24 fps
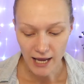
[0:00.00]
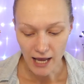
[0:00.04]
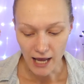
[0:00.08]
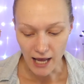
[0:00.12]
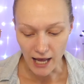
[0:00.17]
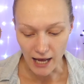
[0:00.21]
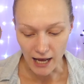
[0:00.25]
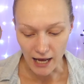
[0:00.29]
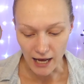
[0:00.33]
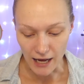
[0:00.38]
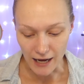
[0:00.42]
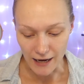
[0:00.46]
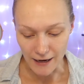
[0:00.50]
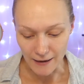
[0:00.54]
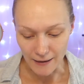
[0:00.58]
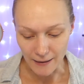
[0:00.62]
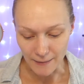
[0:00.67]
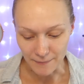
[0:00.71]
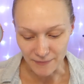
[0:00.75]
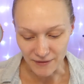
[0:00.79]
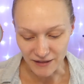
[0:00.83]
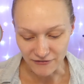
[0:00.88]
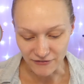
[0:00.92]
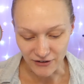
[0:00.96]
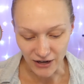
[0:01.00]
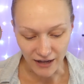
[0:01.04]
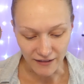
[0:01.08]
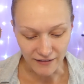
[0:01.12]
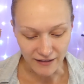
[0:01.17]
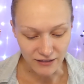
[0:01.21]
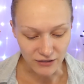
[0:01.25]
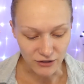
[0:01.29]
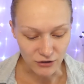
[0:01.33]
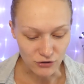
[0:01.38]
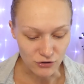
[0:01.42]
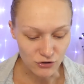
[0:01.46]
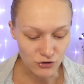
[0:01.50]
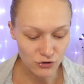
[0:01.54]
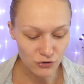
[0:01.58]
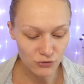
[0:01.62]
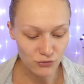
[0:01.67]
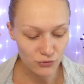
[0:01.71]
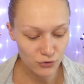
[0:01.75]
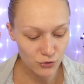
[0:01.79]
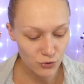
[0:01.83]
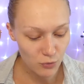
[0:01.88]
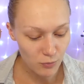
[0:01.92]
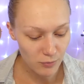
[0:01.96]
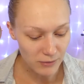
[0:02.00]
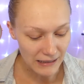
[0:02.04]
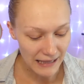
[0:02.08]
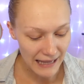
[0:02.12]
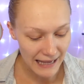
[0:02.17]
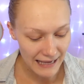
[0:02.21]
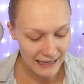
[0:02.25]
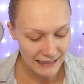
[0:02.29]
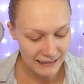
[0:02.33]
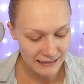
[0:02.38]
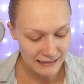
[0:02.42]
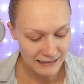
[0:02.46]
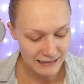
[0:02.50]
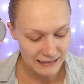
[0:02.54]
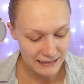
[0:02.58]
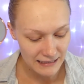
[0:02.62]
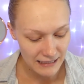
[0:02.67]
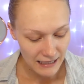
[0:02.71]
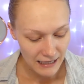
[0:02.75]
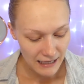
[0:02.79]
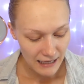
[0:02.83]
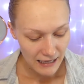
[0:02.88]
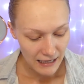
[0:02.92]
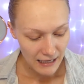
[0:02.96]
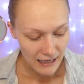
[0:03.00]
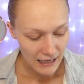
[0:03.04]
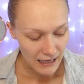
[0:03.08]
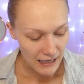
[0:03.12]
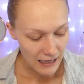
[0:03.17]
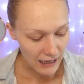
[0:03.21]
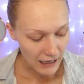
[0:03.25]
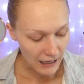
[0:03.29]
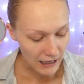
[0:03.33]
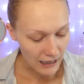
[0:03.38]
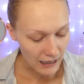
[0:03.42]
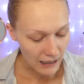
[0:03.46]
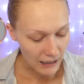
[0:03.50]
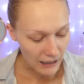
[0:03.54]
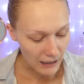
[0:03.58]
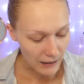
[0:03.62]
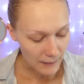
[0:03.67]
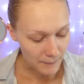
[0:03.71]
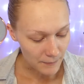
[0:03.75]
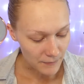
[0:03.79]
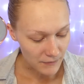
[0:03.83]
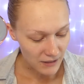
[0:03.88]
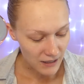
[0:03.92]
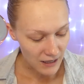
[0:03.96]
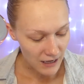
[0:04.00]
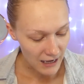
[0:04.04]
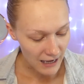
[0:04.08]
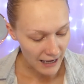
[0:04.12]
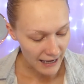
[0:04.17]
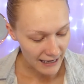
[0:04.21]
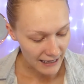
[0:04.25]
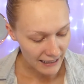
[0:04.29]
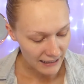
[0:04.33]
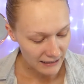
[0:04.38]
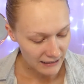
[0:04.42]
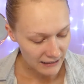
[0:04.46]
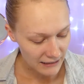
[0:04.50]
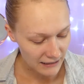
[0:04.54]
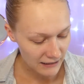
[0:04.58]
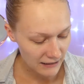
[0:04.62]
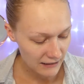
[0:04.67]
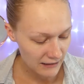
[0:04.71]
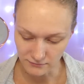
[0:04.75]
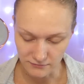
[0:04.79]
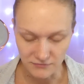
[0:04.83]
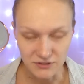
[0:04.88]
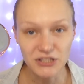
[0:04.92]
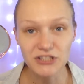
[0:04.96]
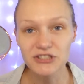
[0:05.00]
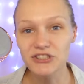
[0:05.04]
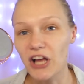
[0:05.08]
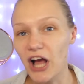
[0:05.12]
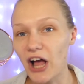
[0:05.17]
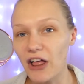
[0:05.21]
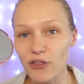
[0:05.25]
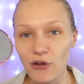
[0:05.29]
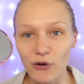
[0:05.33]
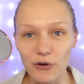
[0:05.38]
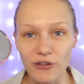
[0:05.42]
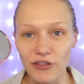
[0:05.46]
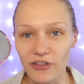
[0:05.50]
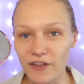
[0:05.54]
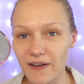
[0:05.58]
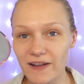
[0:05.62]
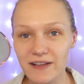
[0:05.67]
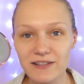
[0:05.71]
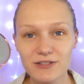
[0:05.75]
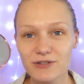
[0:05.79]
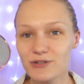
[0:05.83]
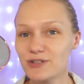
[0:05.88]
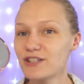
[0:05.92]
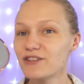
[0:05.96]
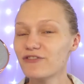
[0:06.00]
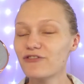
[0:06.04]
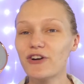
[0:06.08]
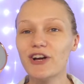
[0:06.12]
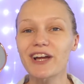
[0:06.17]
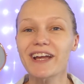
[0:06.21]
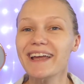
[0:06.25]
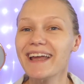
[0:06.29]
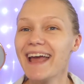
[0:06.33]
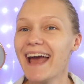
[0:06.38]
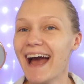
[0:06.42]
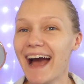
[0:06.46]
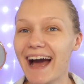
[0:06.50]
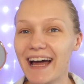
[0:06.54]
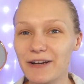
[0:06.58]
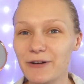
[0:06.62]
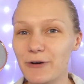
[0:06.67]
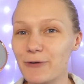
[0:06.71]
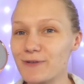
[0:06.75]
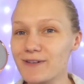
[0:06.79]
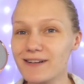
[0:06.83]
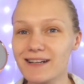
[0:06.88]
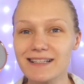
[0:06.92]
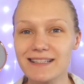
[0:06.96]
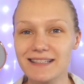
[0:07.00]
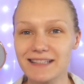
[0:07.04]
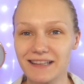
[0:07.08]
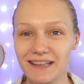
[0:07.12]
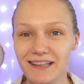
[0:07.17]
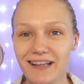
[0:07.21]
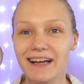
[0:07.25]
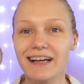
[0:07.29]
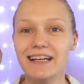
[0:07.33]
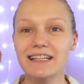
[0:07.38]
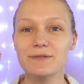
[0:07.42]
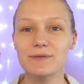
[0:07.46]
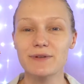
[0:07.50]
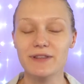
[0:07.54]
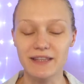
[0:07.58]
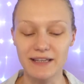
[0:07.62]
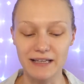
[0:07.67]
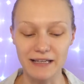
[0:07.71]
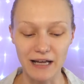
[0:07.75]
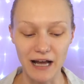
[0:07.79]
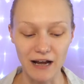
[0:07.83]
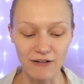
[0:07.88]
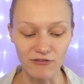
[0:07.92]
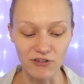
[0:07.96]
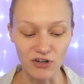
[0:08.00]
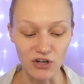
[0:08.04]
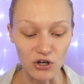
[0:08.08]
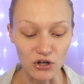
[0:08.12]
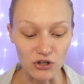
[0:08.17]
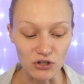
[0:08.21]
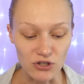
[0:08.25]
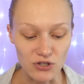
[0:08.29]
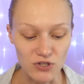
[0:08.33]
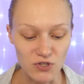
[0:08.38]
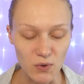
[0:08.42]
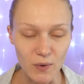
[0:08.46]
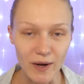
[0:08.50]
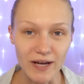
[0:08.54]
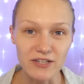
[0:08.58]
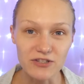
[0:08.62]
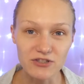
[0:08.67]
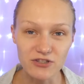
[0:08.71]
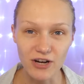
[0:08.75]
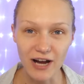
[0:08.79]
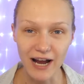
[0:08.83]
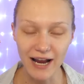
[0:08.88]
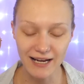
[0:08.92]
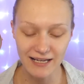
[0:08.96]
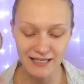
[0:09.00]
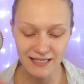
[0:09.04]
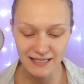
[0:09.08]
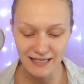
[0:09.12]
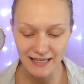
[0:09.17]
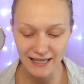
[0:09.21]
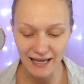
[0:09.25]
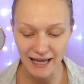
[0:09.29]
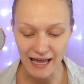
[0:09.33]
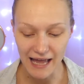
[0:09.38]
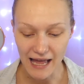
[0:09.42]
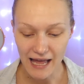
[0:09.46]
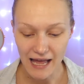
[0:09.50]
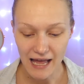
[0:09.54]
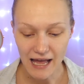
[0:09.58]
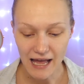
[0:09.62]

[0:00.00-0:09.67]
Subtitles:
They've got like their TruBlend line. There's other things. There's different categories and lines within Covergirl, so I tried to get